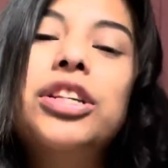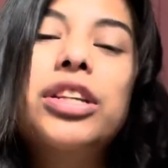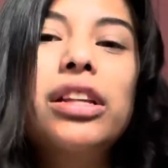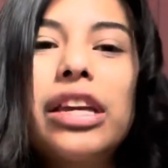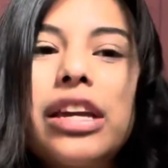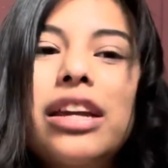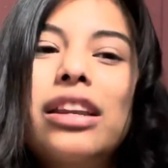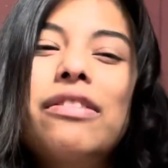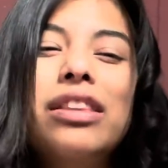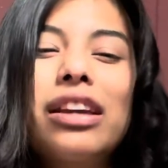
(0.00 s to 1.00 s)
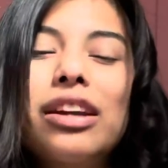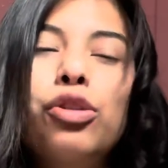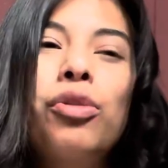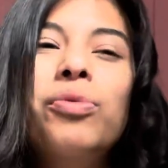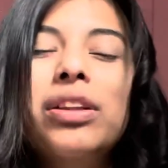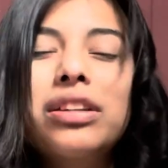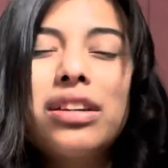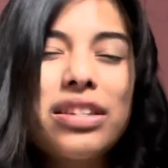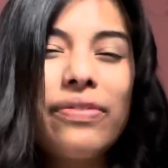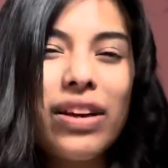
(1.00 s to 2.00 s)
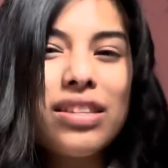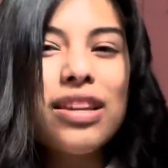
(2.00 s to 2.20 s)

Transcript: chilly and everything, and no one really does events.